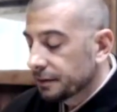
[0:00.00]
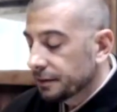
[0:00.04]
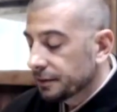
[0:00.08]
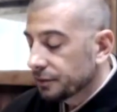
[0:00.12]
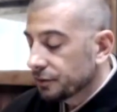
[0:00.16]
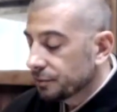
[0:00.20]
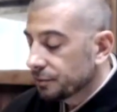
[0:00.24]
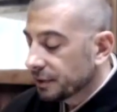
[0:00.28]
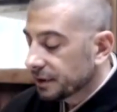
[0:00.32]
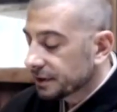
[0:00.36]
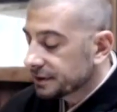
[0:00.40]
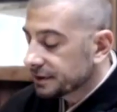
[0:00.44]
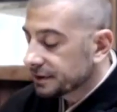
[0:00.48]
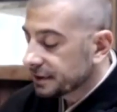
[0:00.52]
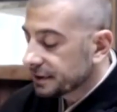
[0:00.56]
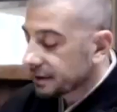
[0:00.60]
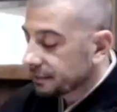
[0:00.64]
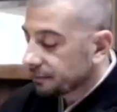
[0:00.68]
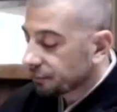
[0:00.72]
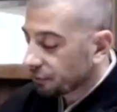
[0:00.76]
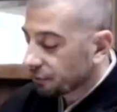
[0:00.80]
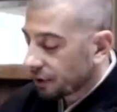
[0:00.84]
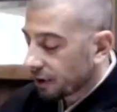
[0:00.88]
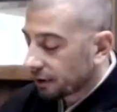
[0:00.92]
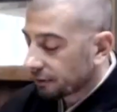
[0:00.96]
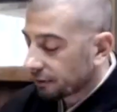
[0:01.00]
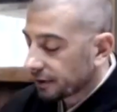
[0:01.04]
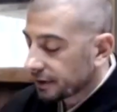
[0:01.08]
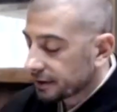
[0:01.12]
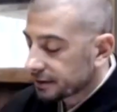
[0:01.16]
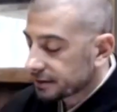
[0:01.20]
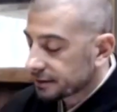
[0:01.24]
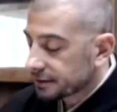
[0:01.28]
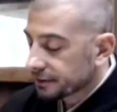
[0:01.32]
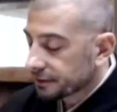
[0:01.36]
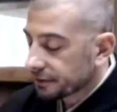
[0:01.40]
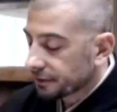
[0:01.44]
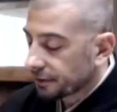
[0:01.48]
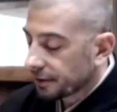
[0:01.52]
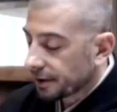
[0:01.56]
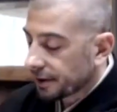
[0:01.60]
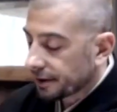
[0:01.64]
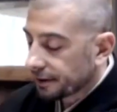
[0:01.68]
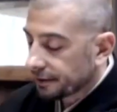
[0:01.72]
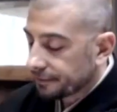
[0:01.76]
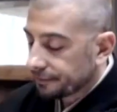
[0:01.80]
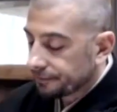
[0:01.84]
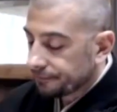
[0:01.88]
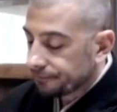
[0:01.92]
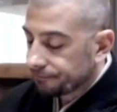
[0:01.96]
you must see progress in your
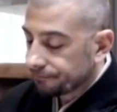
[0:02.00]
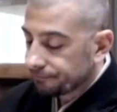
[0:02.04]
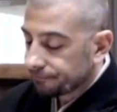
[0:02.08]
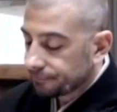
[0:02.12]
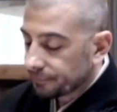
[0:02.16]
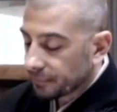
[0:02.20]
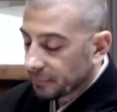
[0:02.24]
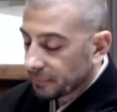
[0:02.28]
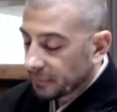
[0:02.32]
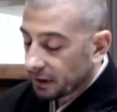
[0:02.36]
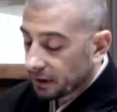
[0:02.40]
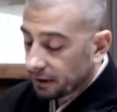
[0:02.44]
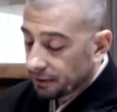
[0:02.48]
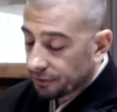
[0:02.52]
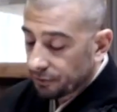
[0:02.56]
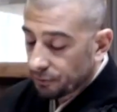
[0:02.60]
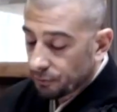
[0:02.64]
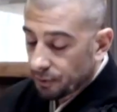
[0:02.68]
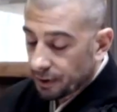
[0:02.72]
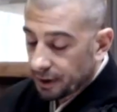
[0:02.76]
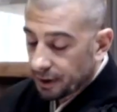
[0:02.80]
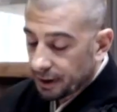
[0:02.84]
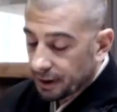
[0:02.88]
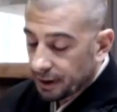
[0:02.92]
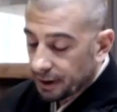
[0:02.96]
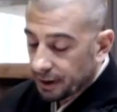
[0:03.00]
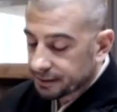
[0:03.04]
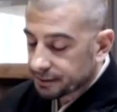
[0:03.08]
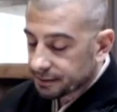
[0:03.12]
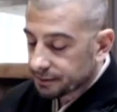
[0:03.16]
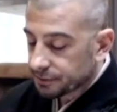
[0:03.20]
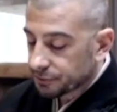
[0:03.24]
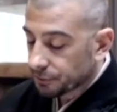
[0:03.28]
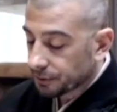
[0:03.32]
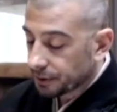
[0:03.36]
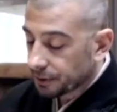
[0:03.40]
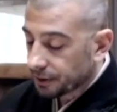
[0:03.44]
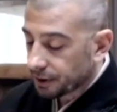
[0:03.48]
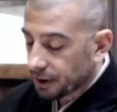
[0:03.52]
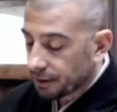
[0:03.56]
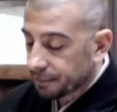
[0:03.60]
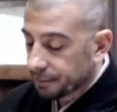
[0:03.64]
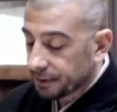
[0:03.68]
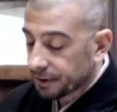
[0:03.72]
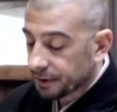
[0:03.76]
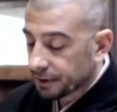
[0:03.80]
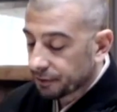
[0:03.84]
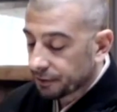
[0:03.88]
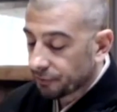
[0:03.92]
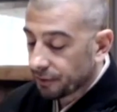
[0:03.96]
art. Otherwise, you cannot be
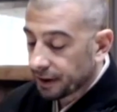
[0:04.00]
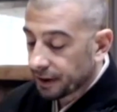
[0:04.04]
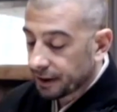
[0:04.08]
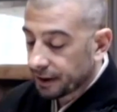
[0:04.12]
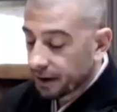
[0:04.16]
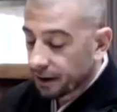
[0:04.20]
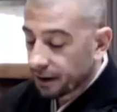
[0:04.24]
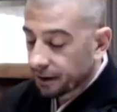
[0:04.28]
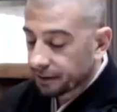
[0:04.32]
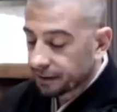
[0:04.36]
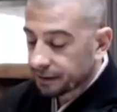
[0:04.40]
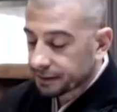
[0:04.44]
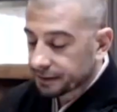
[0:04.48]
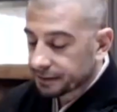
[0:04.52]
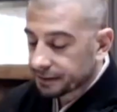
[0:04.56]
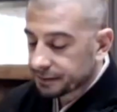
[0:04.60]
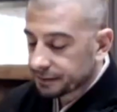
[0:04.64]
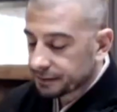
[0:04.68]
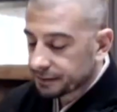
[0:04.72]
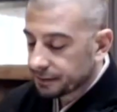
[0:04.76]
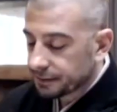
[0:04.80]
a great artist.